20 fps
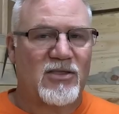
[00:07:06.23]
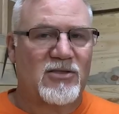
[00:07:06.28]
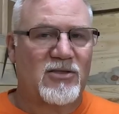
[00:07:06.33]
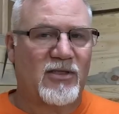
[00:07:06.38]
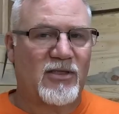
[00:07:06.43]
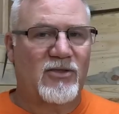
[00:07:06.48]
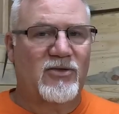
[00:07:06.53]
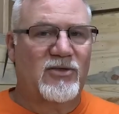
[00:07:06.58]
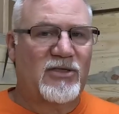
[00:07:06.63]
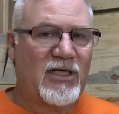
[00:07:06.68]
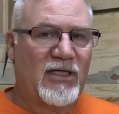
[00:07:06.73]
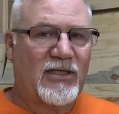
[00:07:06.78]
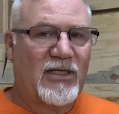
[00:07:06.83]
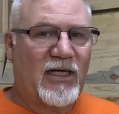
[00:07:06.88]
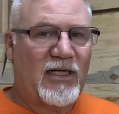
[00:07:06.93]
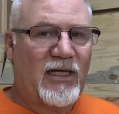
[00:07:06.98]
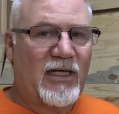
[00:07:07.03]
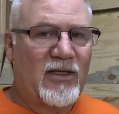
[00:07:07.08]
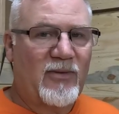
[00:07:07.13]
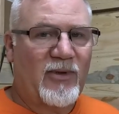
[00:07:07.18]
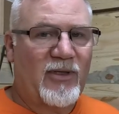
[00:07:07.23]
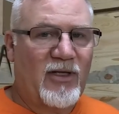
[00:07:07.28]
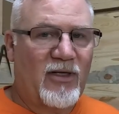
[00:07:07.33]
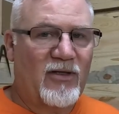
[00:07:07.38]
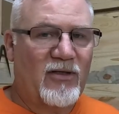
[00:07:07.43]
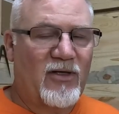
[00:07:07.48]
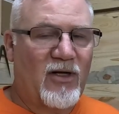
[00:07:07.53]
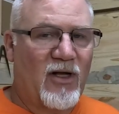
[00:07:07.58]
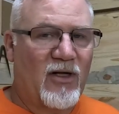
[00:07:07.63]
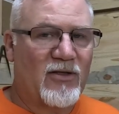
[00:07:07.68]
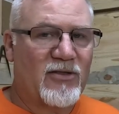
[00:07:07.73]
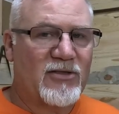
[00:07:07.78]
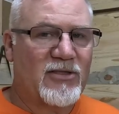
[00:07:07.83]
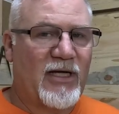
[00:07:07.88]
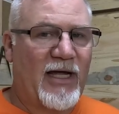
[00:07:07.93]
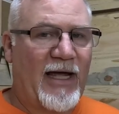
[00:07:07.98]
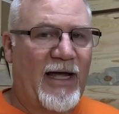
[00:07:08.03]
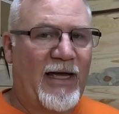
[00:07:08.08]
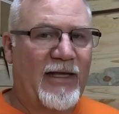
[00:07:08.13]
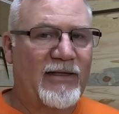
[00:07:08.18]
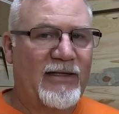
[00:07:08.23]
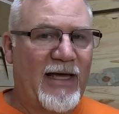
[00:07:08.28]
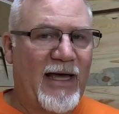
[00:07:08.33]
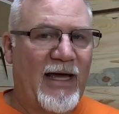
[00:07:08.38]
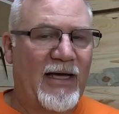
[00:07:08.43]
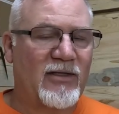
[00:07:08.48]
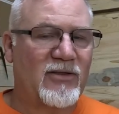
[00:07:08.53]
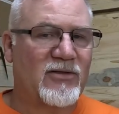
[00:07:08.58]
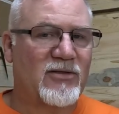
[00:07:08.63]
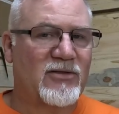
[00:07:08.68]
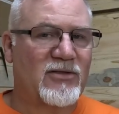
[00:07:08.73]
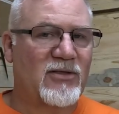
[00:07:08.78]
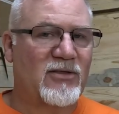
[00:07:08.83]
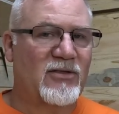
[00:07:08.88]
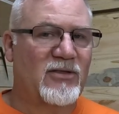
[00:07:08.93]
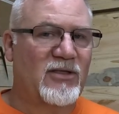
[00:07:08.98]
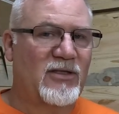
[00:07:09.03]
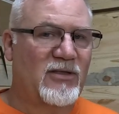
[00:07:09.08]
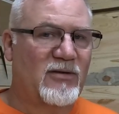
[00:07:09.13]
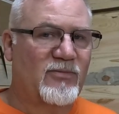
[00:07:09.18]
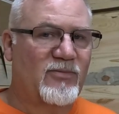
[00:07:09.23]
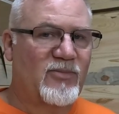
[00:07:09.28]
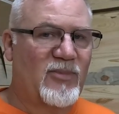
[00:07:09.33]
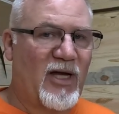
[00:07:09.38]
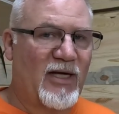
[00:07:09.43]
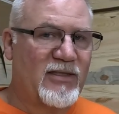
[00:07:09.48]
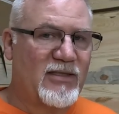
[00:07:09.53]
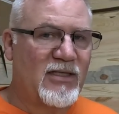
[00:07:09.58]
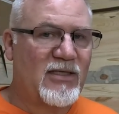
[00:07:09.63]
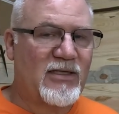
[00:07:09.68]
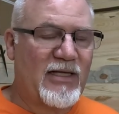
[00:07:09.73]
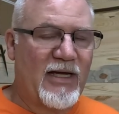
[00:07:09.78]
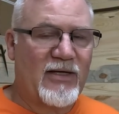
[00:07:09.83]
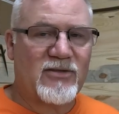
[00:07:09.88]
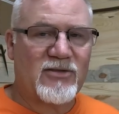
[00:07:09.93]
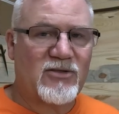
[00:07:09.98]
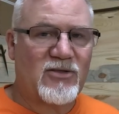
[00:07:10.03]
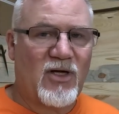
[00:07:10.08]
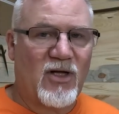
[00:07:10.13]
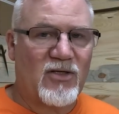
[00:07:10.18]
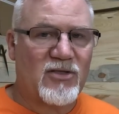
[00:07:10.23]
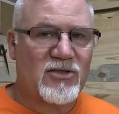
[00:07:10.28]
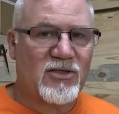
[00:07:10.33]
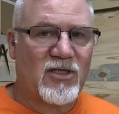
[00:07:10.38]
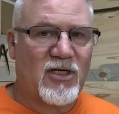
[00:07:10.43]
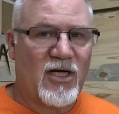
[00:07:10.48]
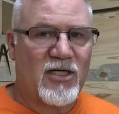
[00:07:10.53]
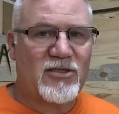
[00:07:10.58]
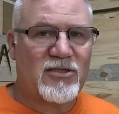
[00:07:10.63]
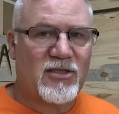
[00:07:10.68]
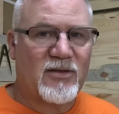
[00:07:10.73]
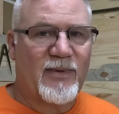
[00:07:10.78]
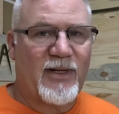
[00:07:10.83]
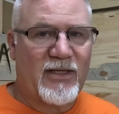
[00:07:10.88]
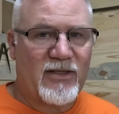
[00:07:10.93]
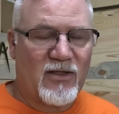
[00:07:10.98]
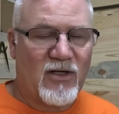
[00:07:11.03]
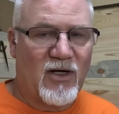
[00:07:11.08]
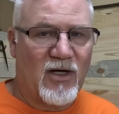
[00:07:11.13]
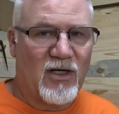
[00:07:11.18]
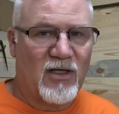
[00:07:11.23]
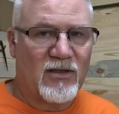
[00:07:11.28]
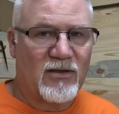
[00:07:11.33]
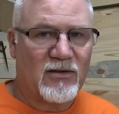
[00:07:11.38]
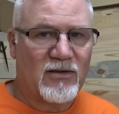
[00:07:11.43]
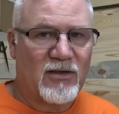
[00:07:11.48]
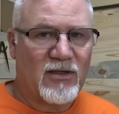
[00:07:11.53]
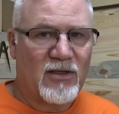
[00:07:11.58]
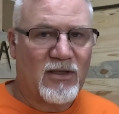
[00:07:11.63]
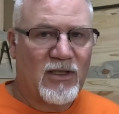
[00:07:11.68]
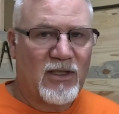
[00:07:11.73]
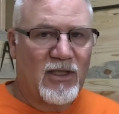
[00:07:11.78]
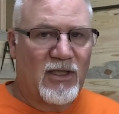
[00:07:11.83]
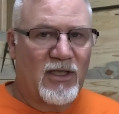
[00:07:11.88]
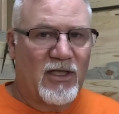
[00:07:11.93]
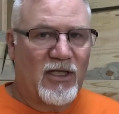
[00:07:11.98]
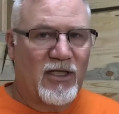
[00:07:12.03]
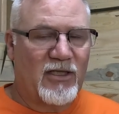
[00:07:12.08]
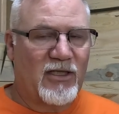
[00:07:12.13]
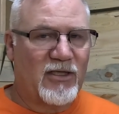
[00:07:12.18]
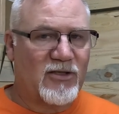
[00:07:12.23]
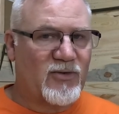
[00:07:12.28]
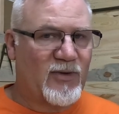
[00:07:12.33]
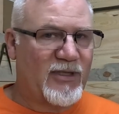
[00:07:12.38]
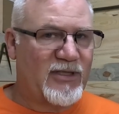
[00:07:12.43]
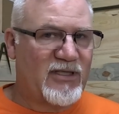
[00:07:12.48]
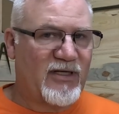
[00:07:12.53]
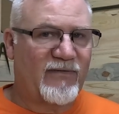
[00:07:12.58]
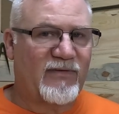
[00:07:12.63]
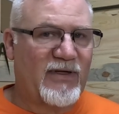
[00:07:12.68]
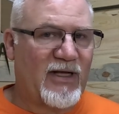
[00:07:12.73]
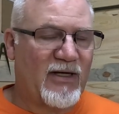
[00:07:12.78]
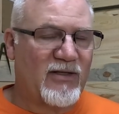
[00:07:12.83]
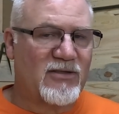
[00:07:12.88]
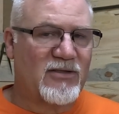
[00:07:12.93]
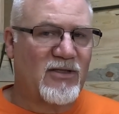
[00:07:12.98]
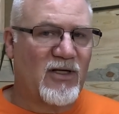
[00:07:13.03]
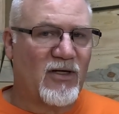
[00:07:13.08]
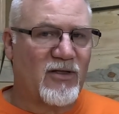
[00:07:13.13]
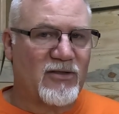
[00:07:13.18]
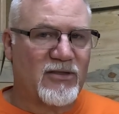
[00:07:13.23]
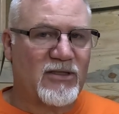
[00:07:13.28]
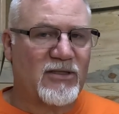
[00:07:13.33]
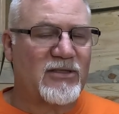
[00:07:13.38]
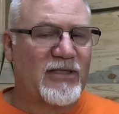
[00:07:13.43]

So that you take that $8,100, you add that to the $19,000 it cost you to buy the car, and you got $27,000.